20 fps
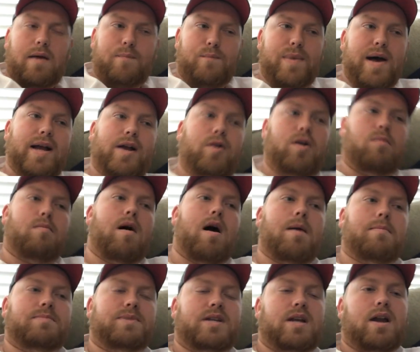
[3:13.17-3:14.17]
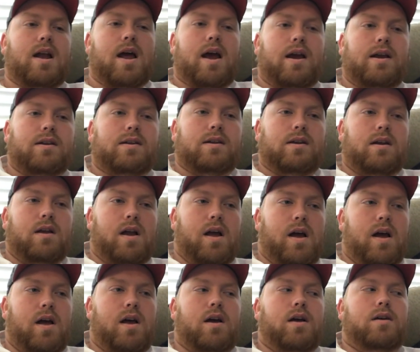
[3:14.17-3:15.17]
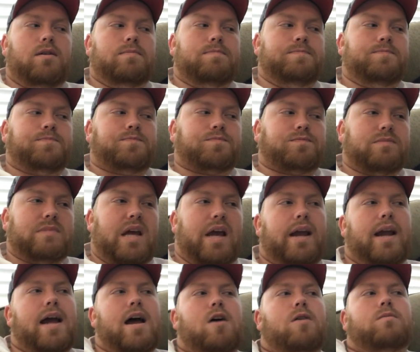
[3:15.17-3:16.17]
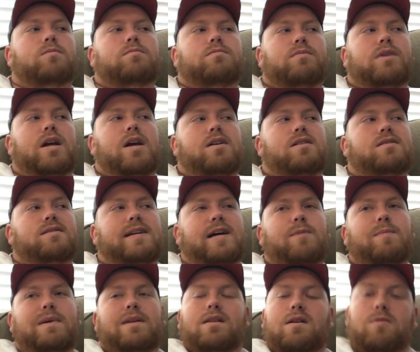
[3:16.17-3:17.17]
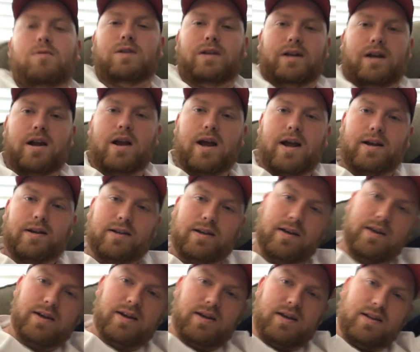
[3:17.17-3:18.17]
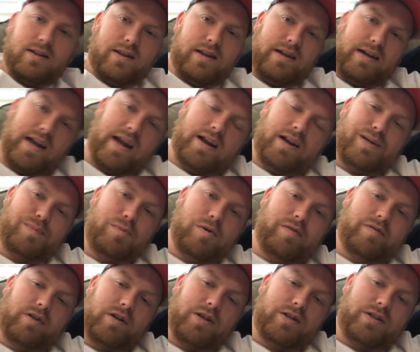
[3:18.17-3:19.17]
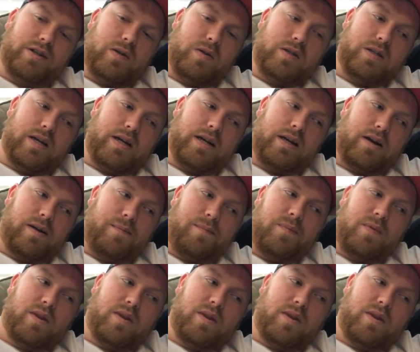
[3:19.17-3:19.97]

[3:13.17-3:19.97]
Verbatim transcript: Might go to mom's tonight, um, hang out because I'll be lonely tonight. Lynn can come over because she's sick.